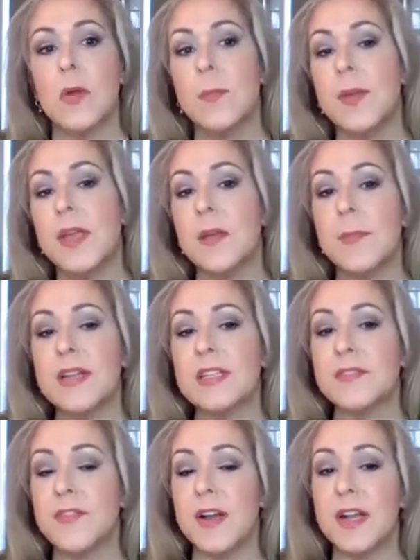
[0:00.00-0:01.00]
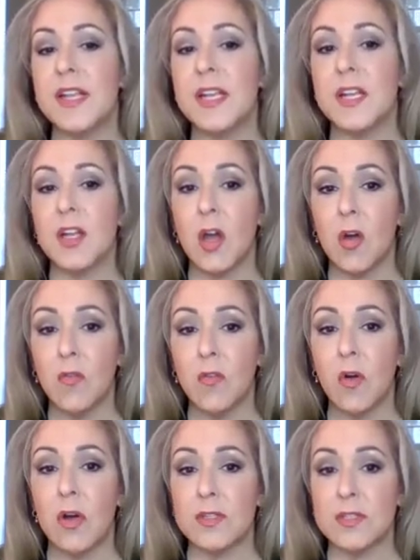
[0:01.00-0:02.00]
we begin by defining an
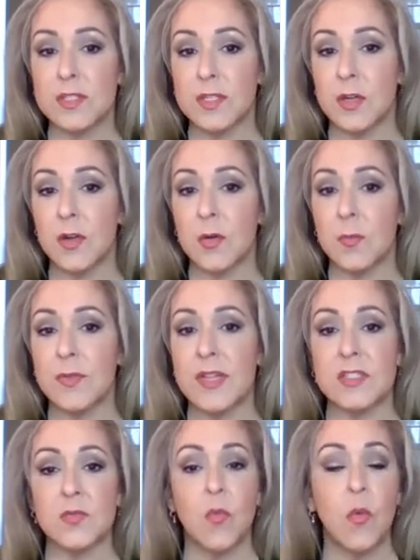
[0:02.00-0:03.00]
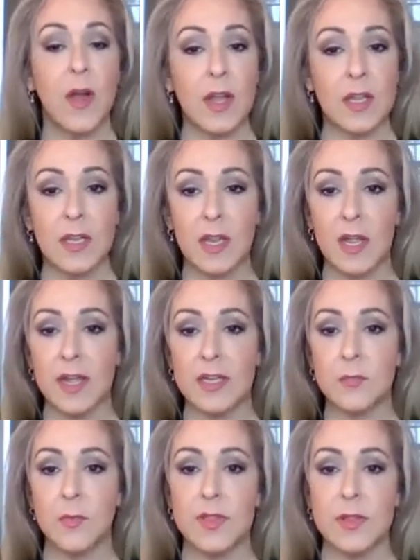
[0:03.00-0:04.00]
overall scope that's well
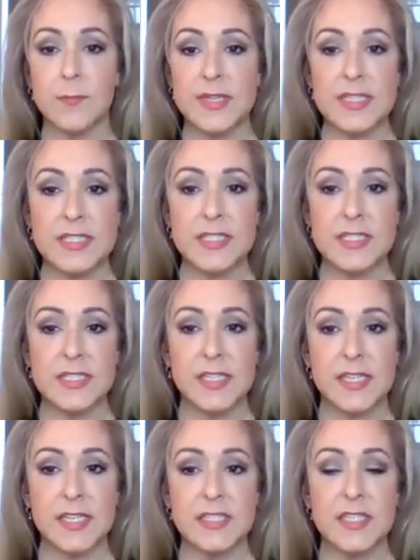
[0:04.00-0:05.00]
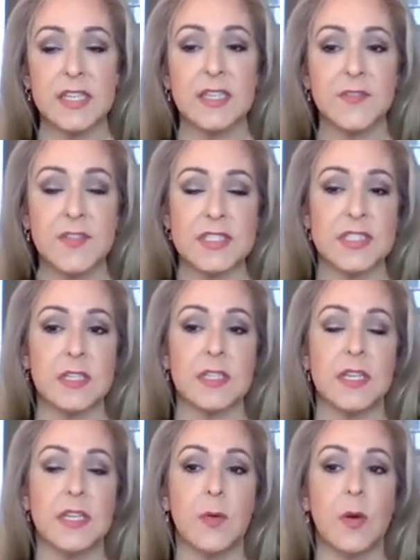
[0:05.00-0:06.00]
aligned with the business needs and the
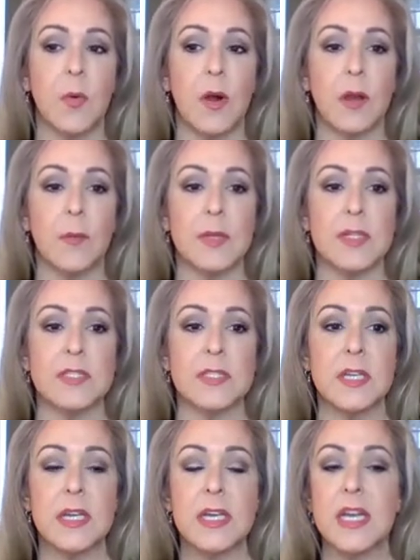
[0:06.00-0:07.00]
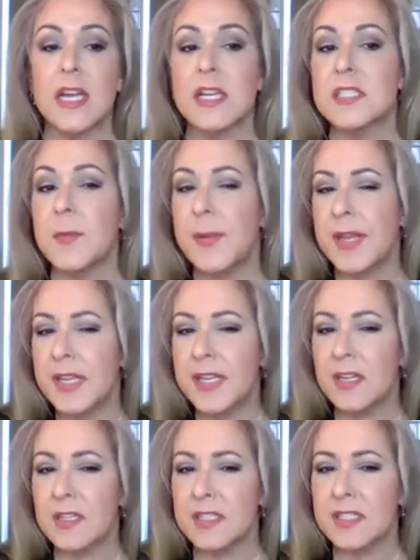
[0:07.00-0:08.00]
facility requirements.
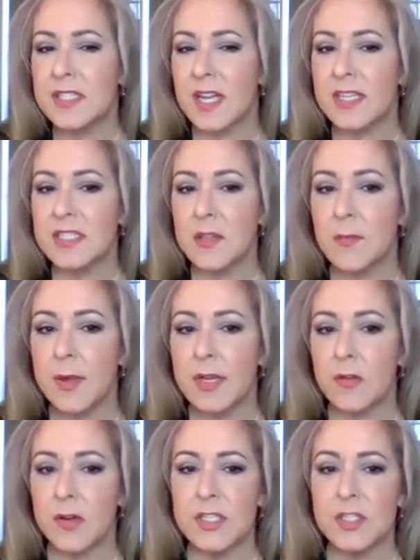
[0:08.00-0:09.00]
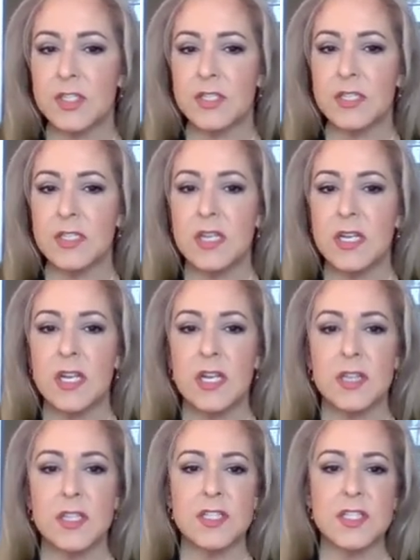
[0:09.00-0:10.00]
Depending on the size of the migration,
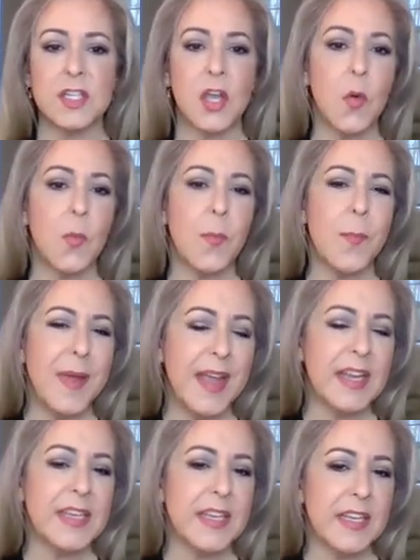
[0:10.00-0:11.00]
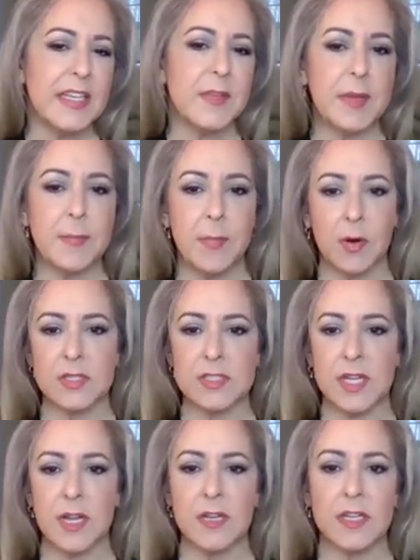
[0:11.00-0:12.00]
the scope may need to be
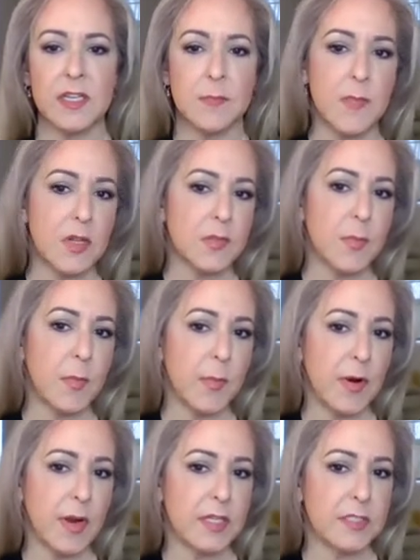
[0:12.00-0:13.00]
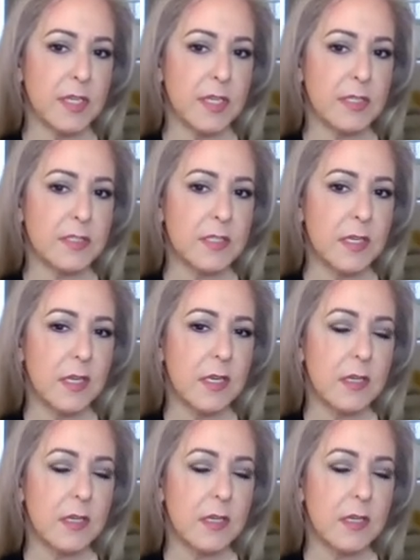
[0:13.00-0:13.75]
parsed out into multiple projects.